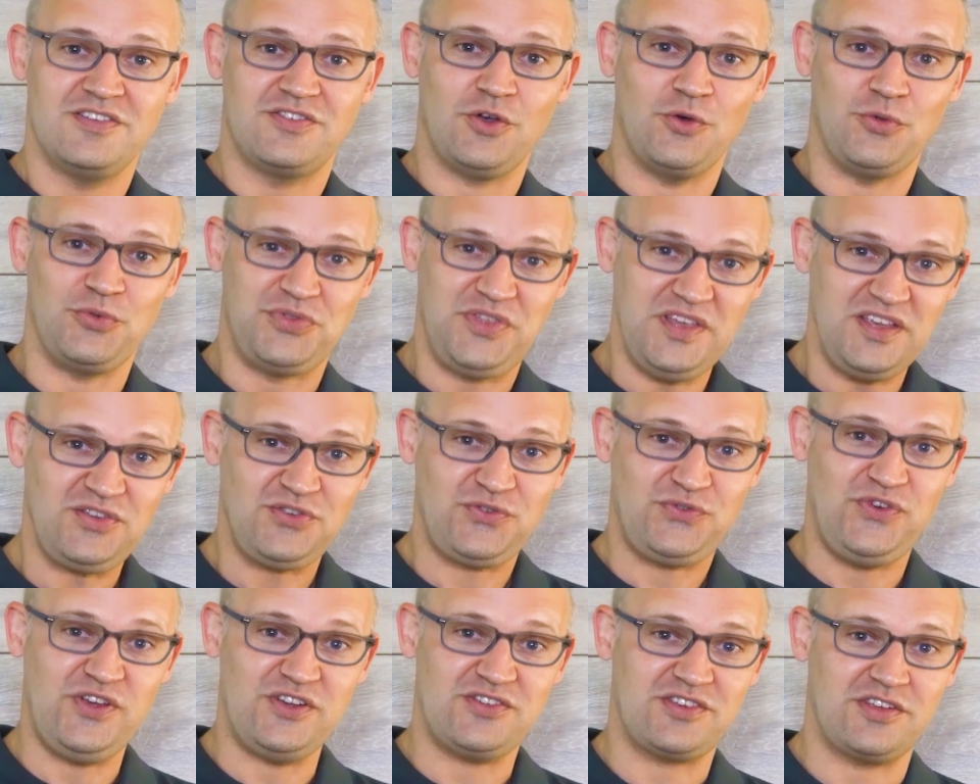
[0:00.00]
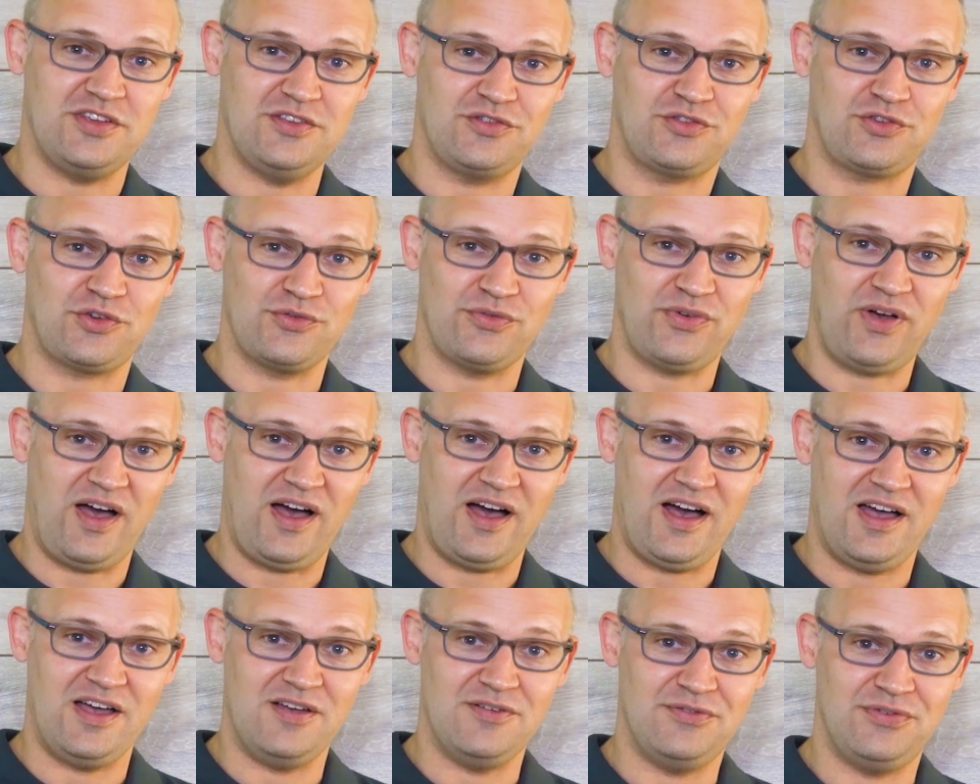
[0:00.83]
So this fish can
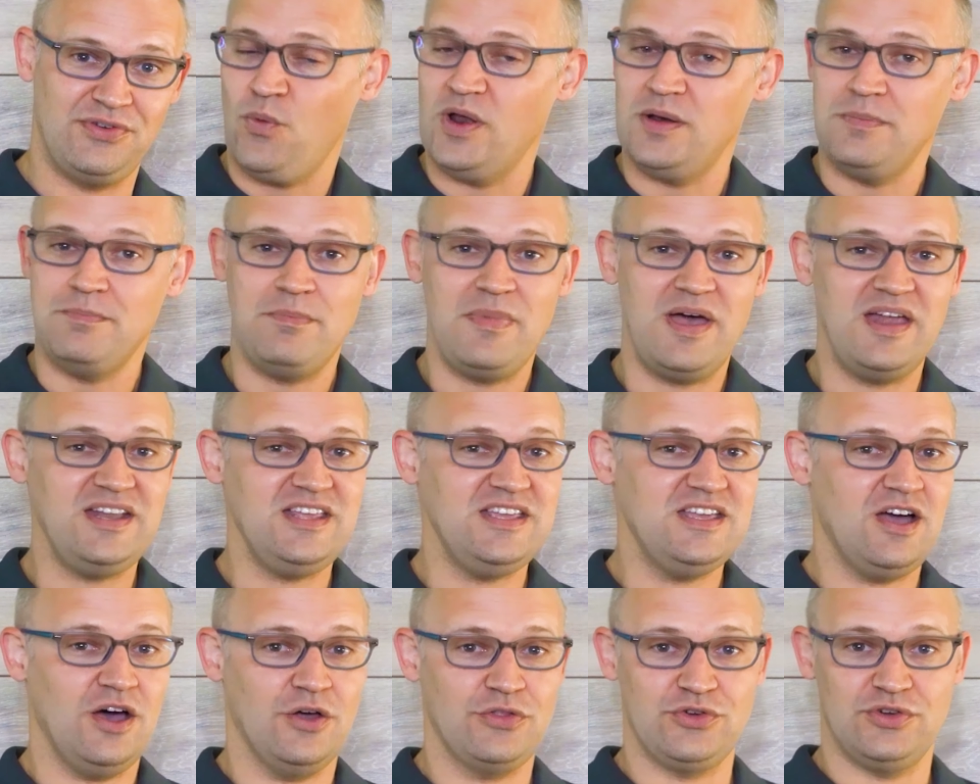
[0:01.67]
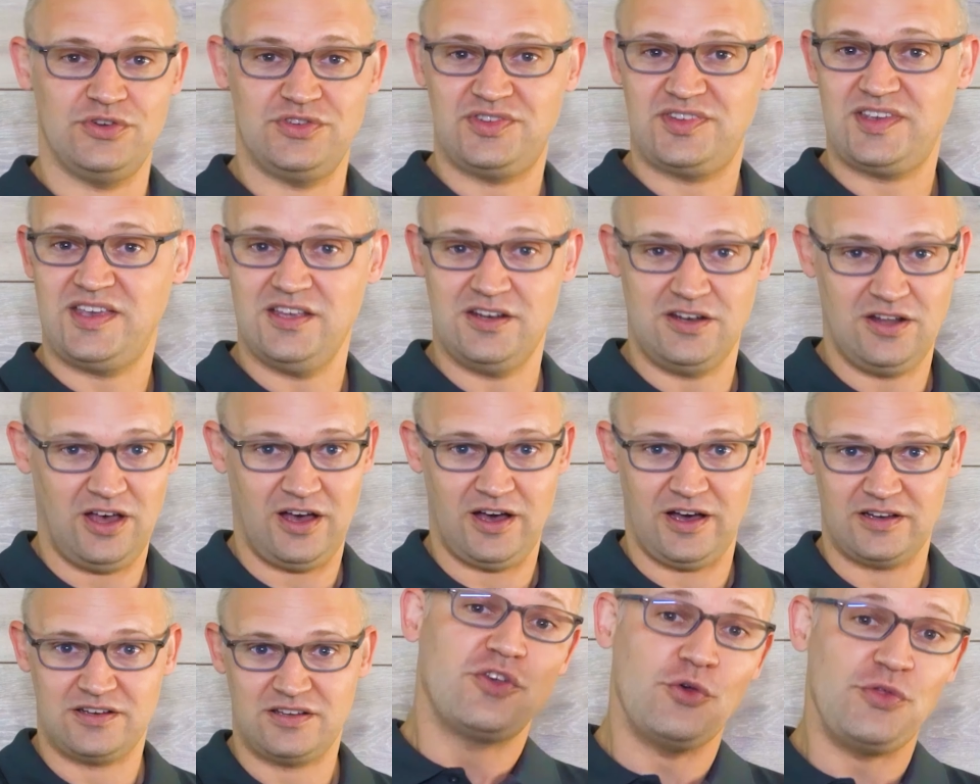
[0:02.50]
survive when many others cannot.